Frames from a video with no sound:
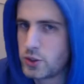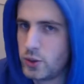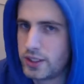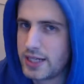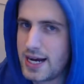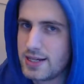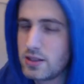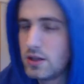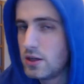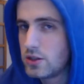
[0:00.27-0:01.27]
there, guys?
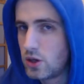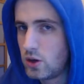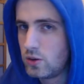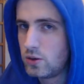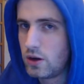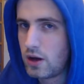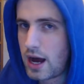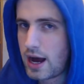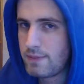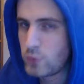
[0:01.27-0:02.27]
So
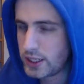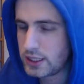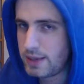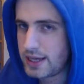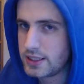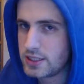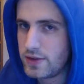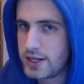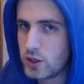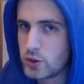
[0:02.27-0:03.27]
I'm quickly making this
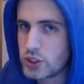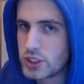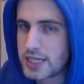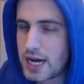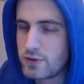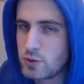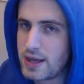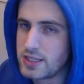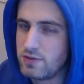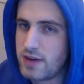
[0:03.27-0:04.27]
video just to kind of
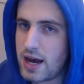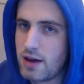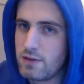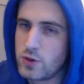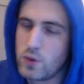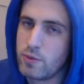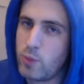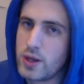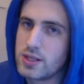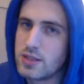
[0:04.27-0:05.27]
specify a few of the
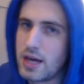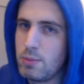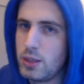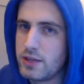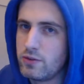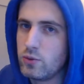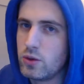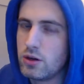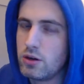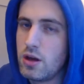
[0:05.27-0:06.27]
points that I believe
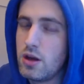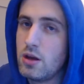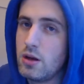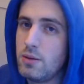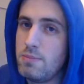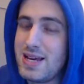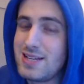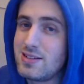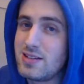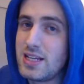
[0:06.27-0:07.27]
were
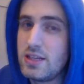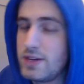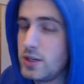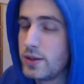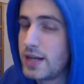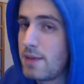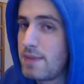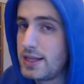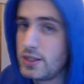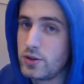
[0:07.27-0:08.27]
missed in the video that I made
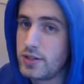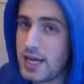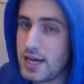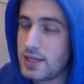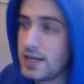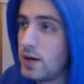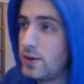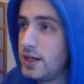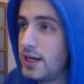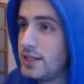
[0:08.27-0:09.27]
the other day. Now,
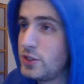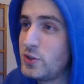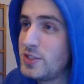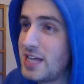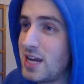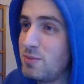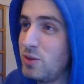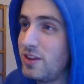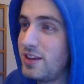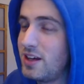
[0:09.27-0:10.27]
it's understandable
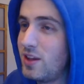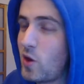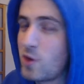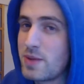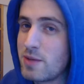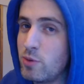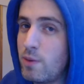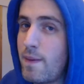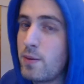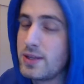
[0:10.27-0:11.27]
that a lot of people
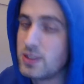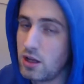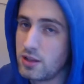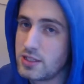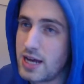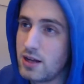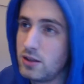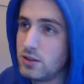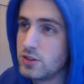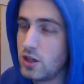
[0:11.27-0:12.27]
probably saw the title,
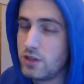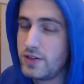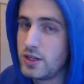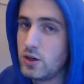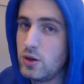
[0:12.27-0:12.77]
saw the video,